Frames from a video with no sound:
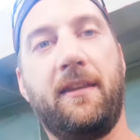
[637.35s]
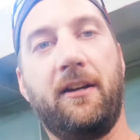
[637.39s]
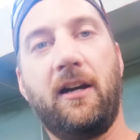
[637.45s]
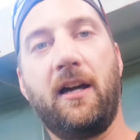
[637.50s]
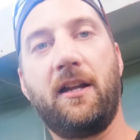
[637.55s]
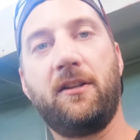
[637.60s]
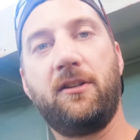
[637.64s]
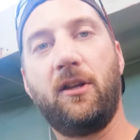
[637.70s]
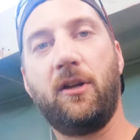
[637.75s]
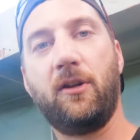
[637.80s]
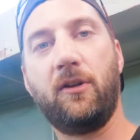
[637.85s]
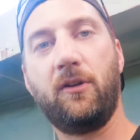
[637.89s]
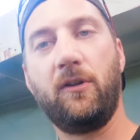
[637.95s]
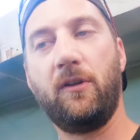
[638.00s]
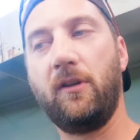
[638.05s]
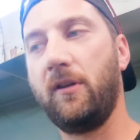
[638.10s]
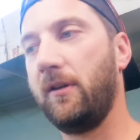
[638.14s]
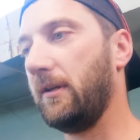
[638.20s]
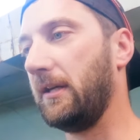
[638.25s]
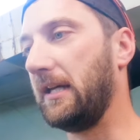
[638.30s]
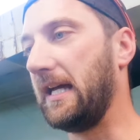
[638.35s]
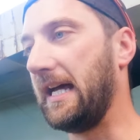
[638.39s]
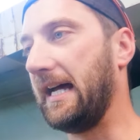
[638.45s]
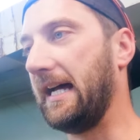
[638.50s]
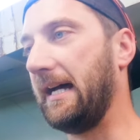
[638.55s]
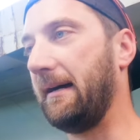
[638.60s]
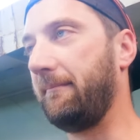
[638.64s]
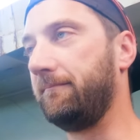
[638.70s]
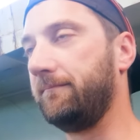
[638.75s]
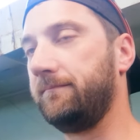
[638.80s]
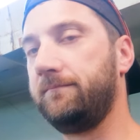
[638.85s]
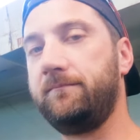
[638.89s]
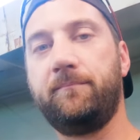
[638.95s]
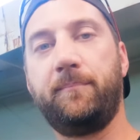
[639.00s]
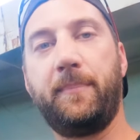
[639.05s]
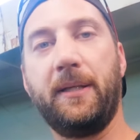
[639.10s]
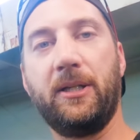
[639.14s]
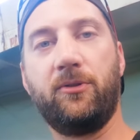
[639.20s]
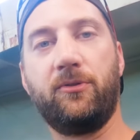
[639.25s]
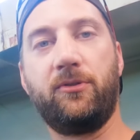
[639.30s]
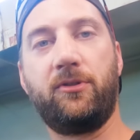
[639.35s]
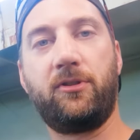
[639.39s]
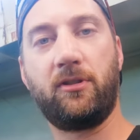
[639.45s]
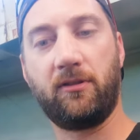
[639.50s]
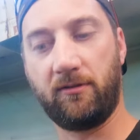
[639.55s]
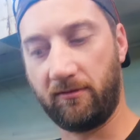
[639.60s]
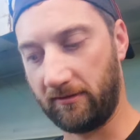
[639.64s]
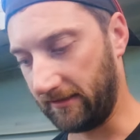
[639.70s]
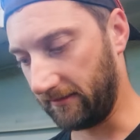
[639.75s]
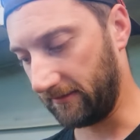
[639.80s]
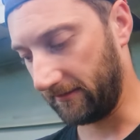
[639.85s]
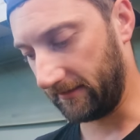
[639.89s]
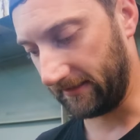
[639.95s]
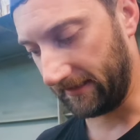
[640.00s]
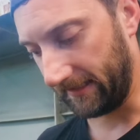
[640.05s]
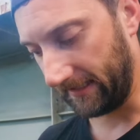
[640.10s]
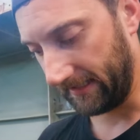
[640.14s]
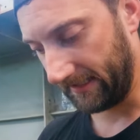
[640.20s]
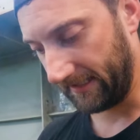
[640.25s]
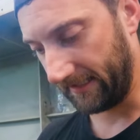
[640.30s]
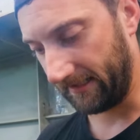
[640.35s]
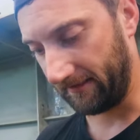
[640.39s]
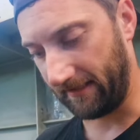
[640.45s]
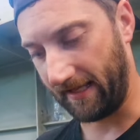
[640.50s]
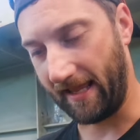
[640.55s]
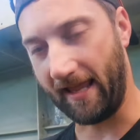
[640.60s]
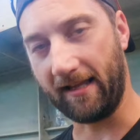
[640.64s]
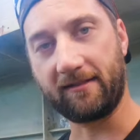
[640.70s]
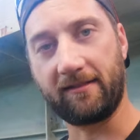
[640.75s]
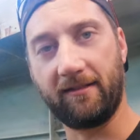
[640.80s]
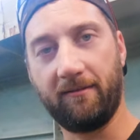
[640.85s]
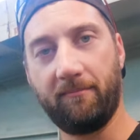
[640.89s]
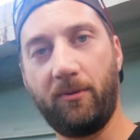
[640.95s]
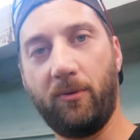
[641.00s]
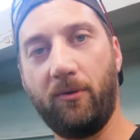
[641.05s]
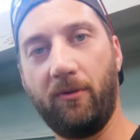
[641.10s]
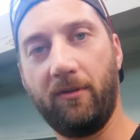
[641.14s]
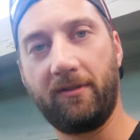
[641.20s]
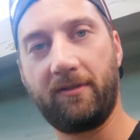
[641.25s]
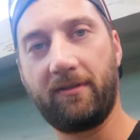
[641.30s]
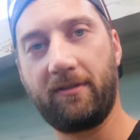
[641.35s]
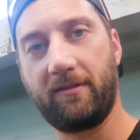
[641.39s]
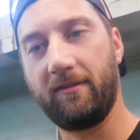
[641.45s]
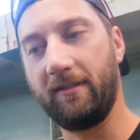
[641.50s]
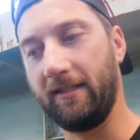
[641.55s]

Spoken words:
there are no bilge exit ports.